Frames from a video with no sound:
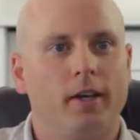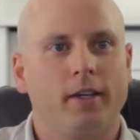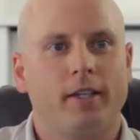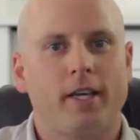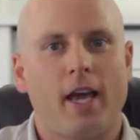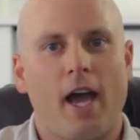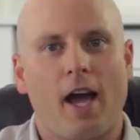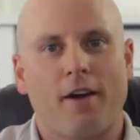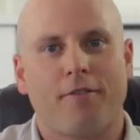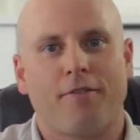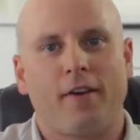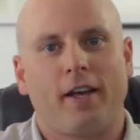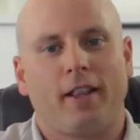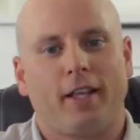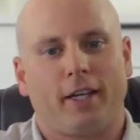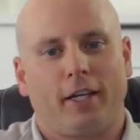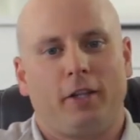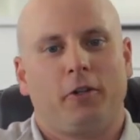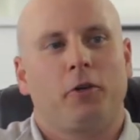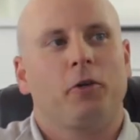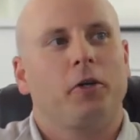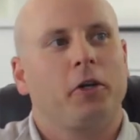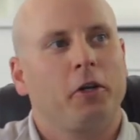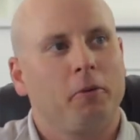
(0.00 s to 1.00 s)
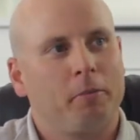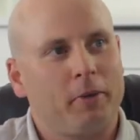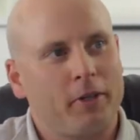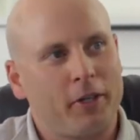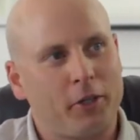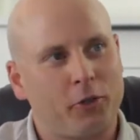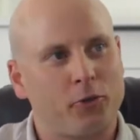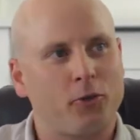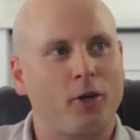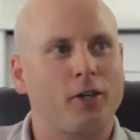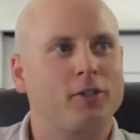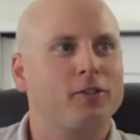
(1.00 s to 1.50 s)
cafe, like a little
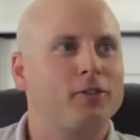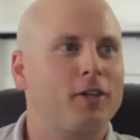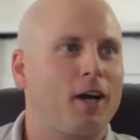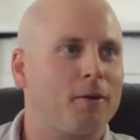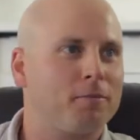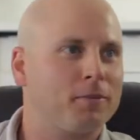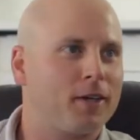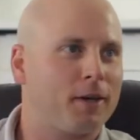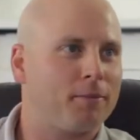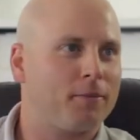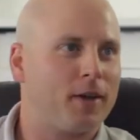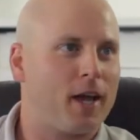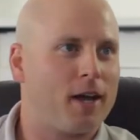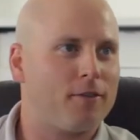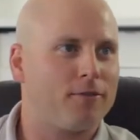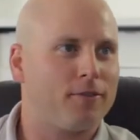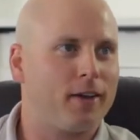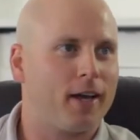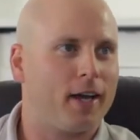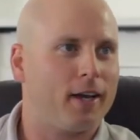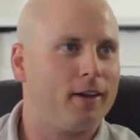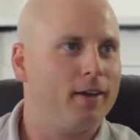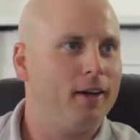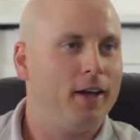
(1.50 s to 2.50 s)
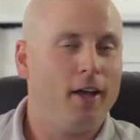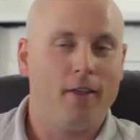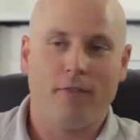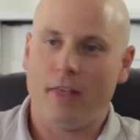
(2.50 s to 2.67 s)
hillbilly truck stop type cafe